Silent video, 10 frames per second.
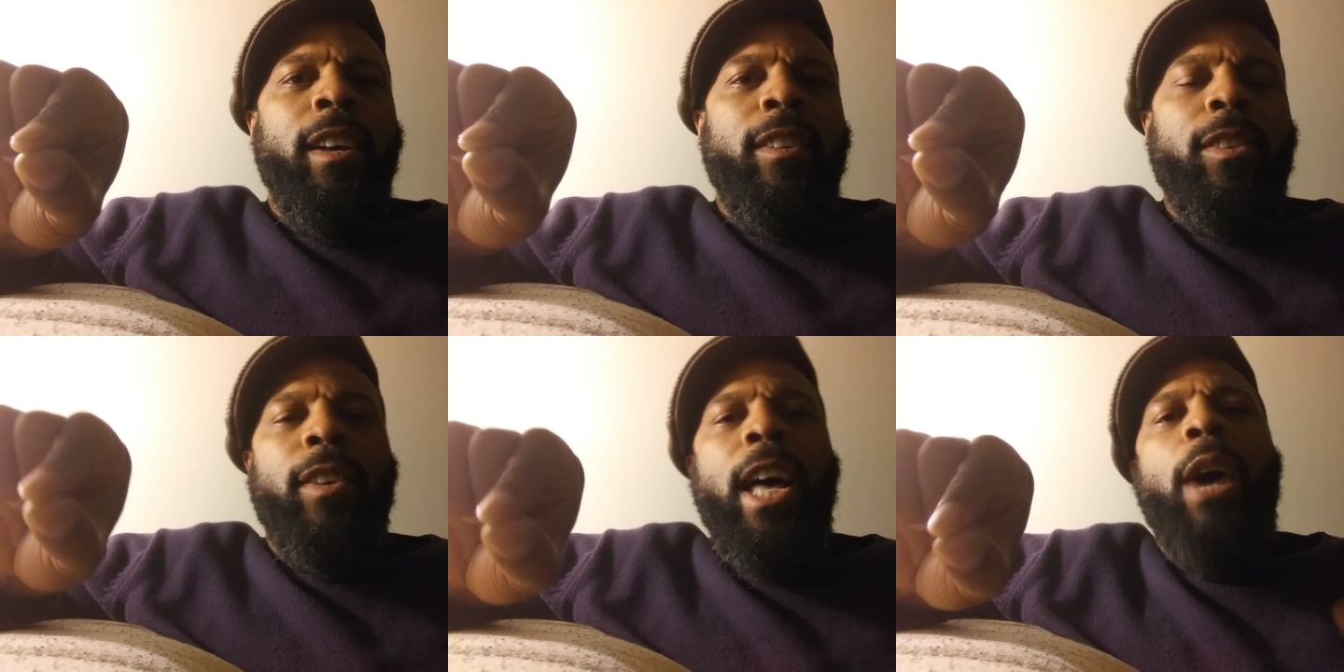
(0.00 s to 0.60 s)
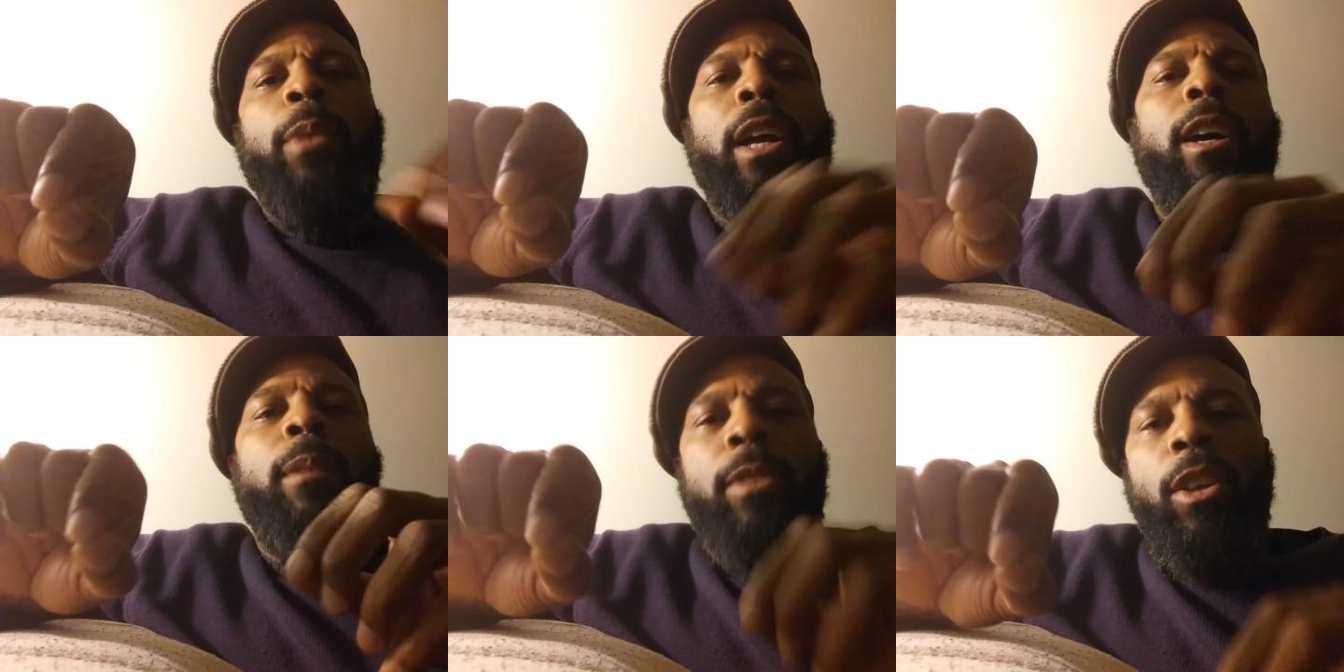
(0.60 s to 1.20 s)
So now when it
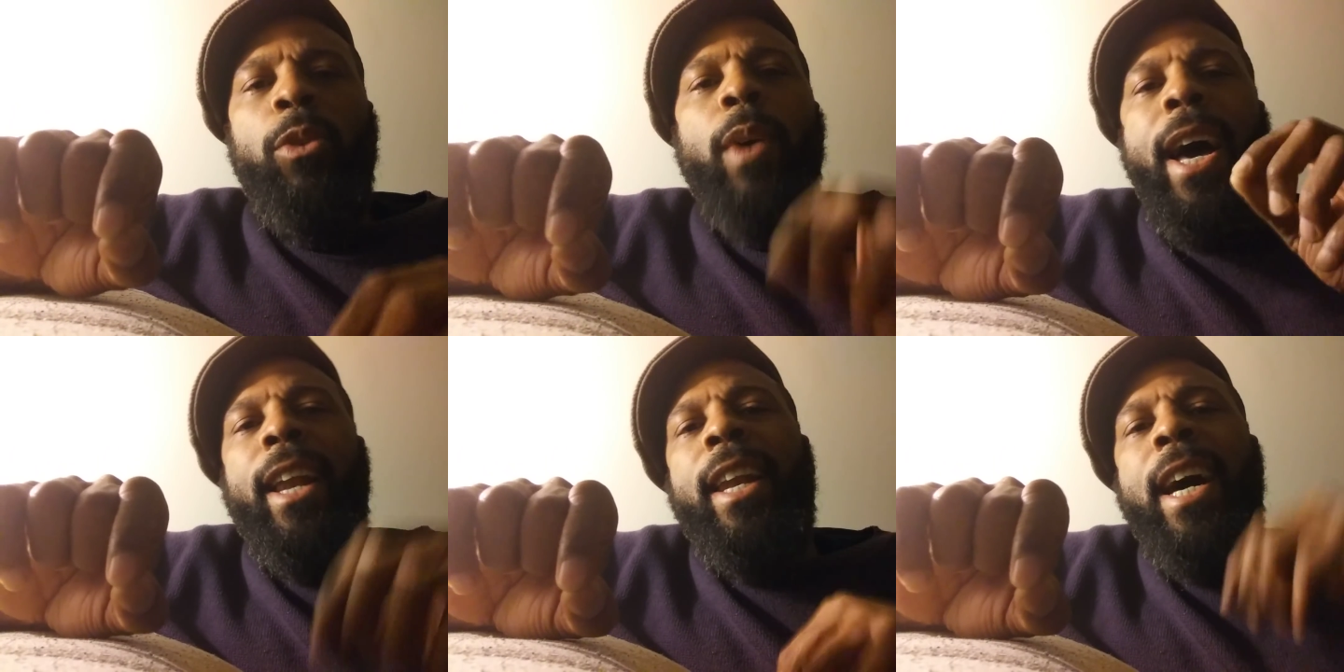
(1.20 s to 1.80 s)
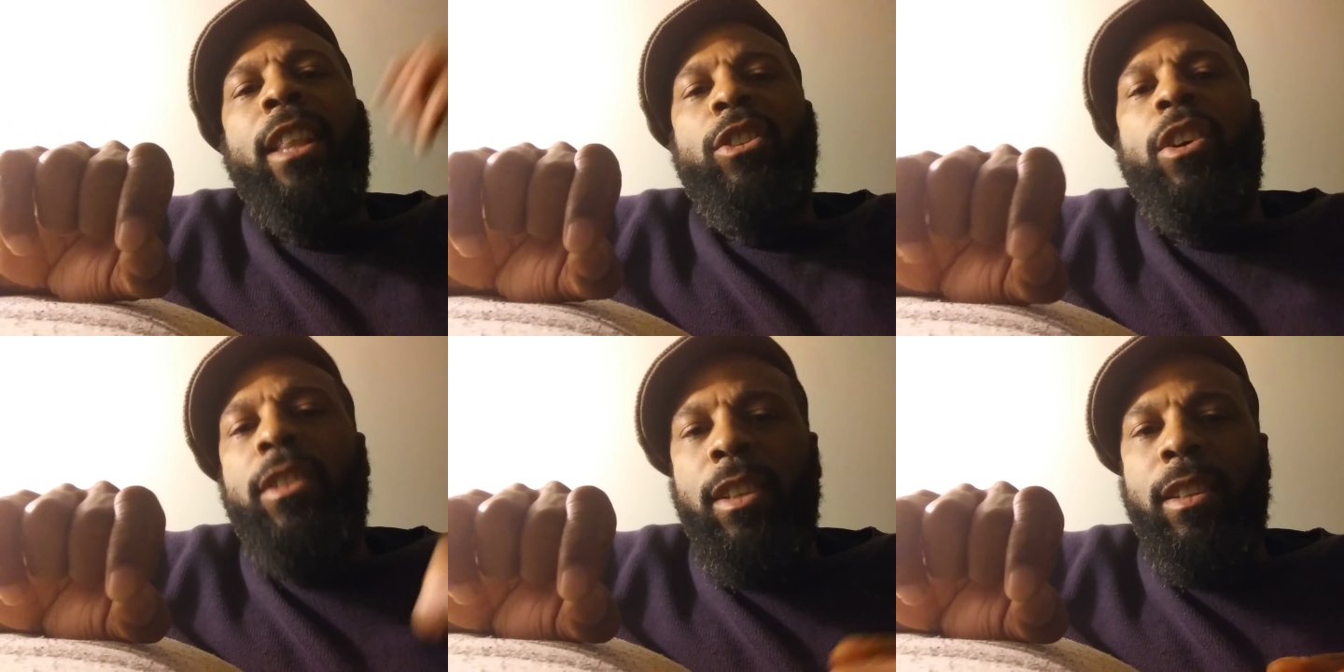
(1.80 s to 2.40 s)
comes to you adding knowledge
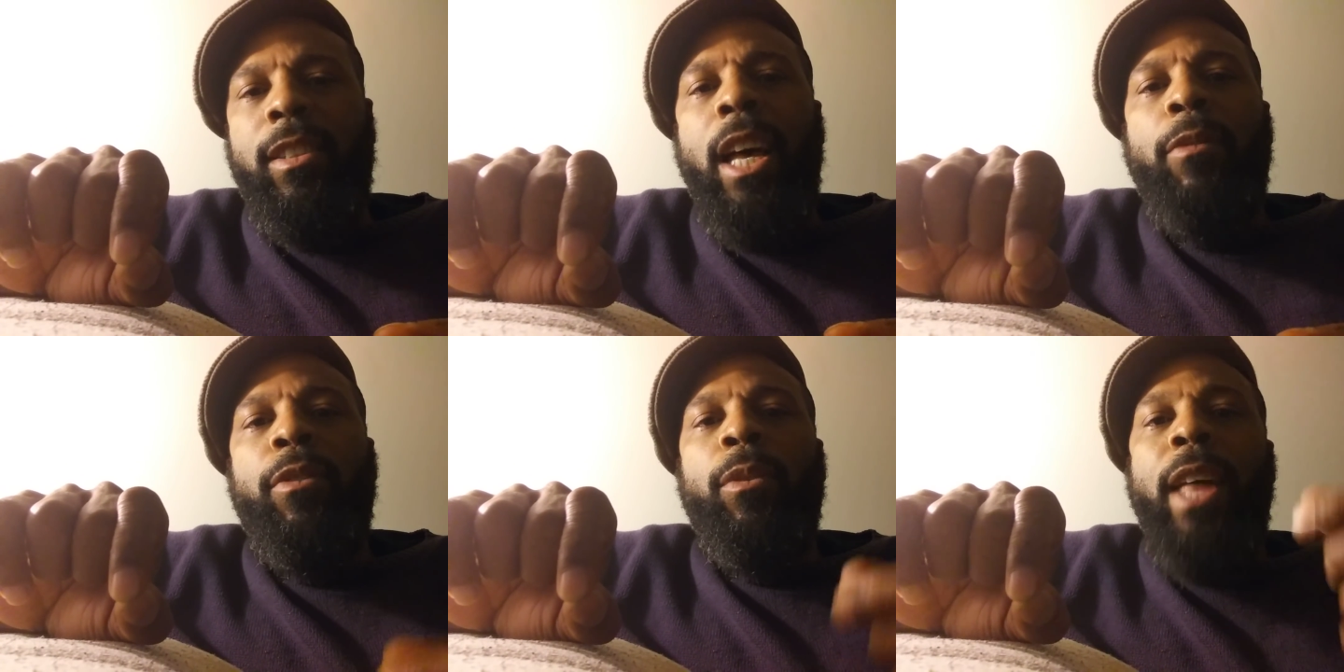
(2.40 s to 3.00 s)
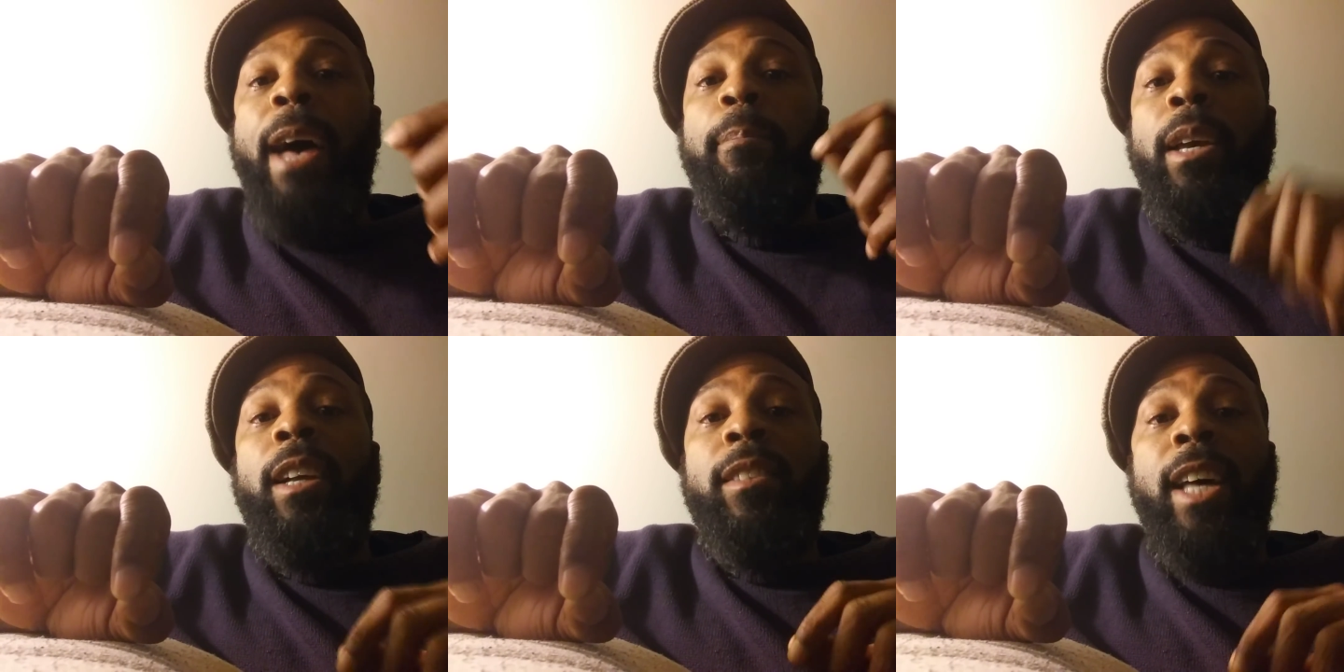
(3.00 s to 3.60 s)
onto the cipher, that
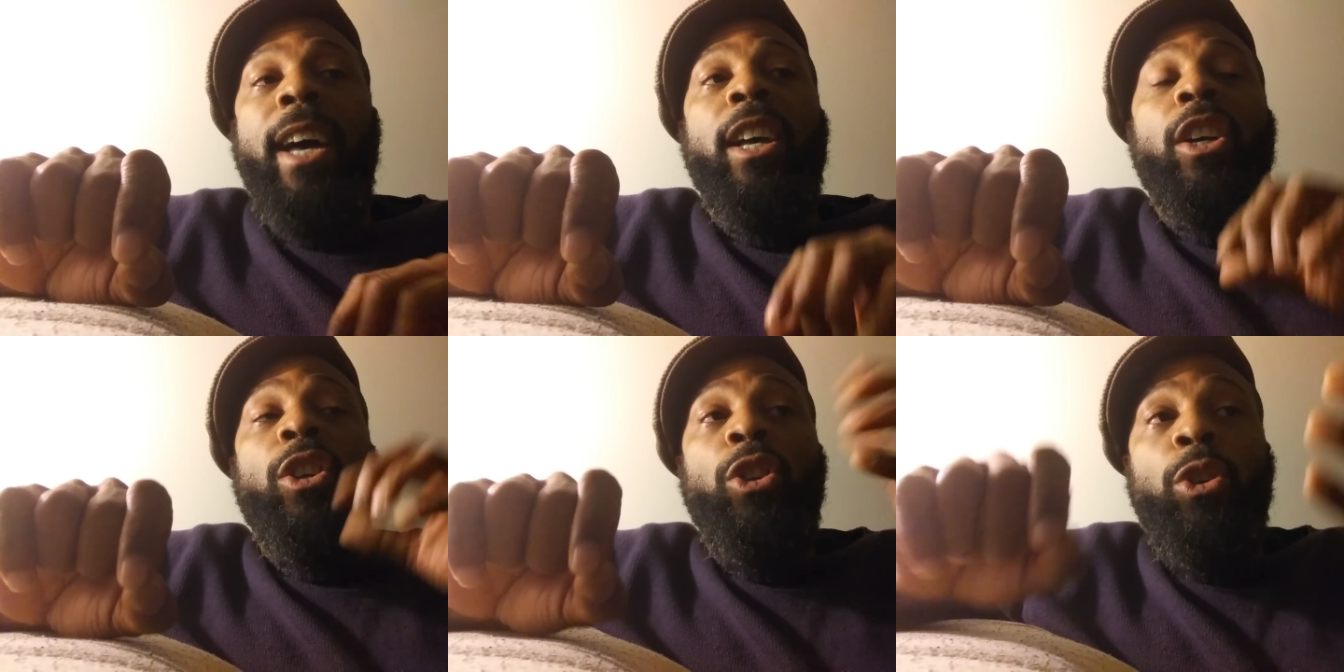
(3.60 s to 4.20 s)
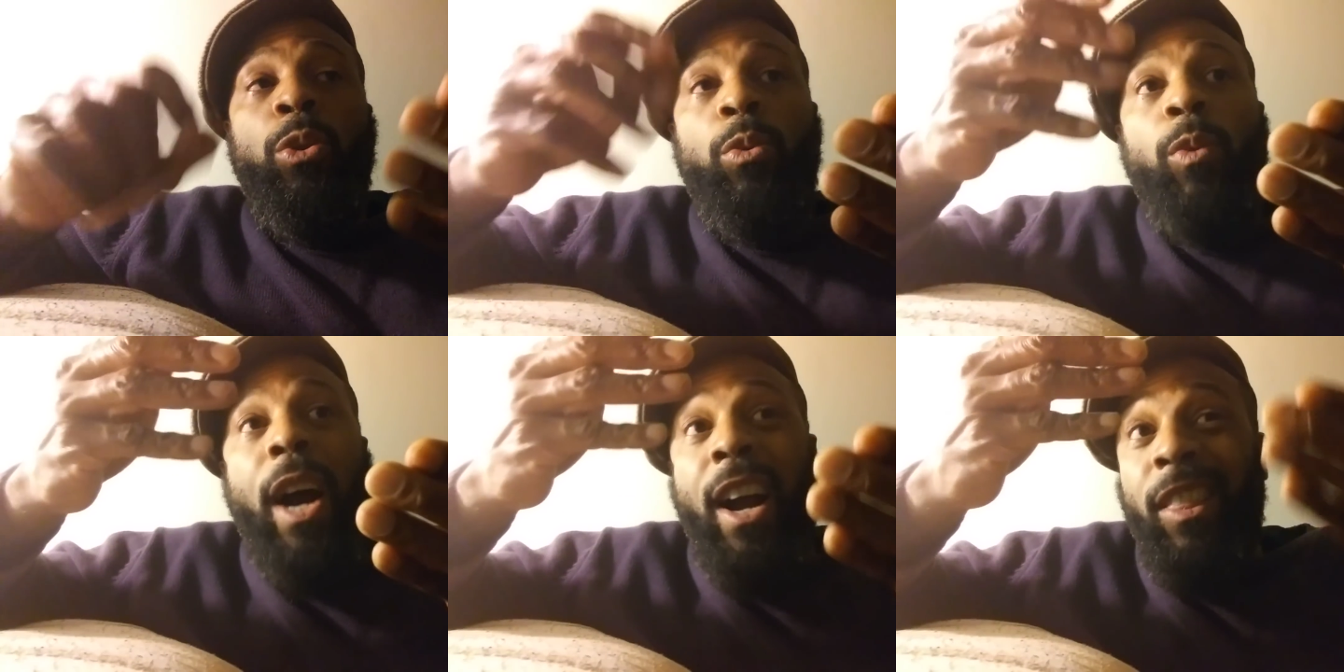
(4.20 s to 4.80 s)
means that you
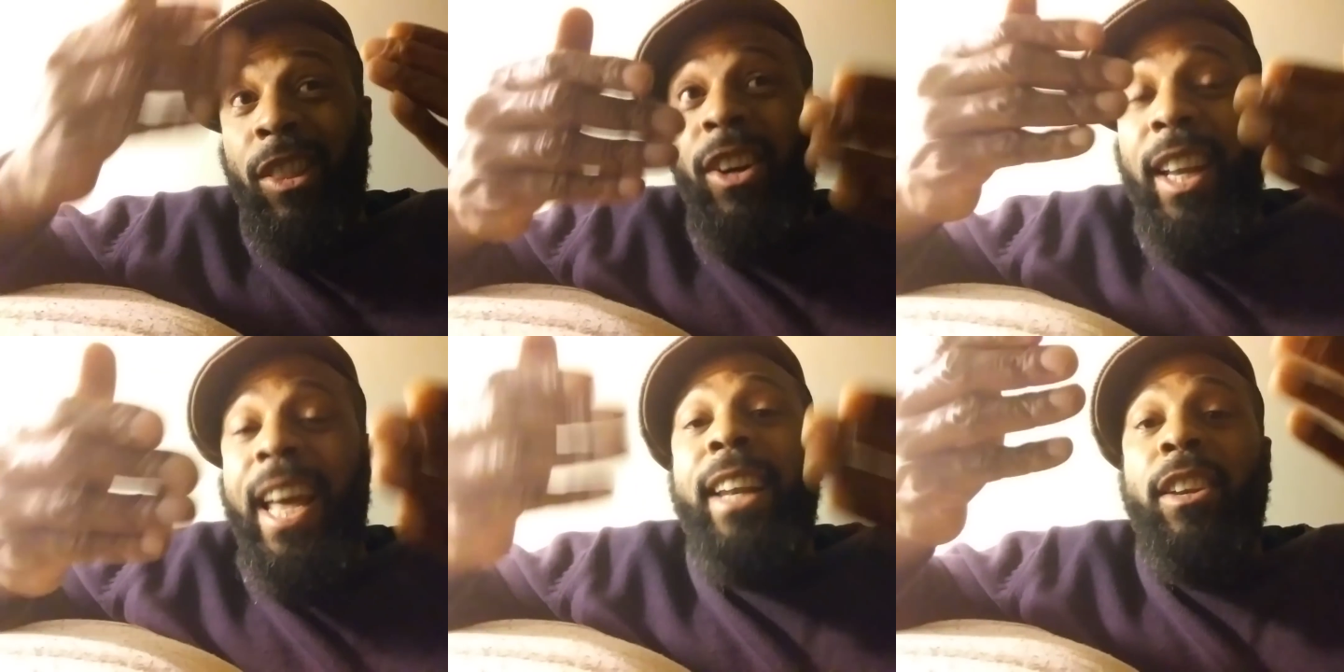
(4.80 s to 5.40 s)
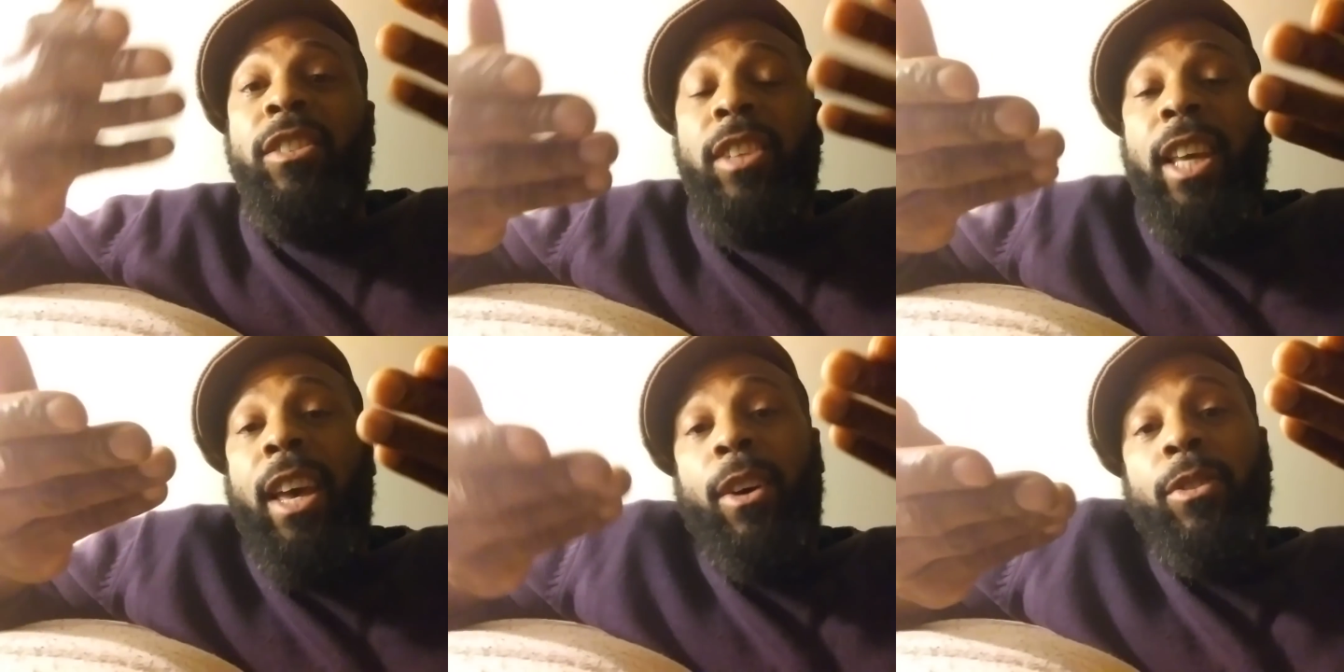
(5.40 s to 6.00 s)
are looking at their
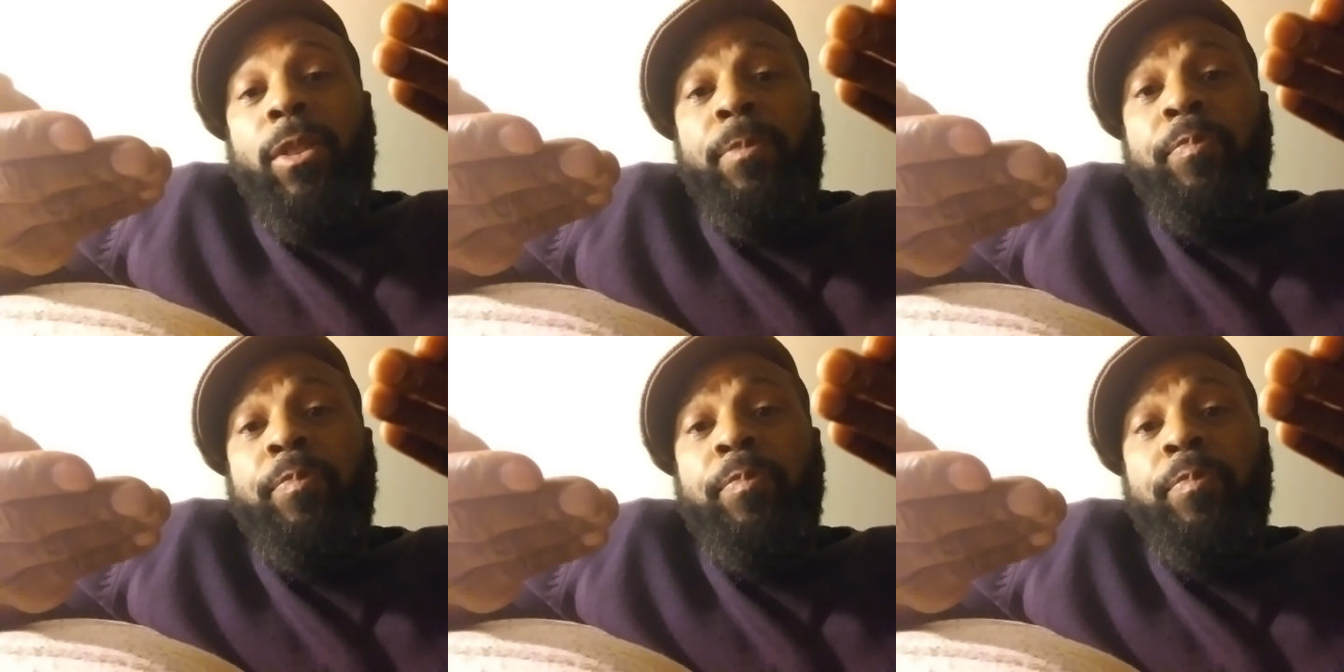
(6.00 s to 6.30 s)
scales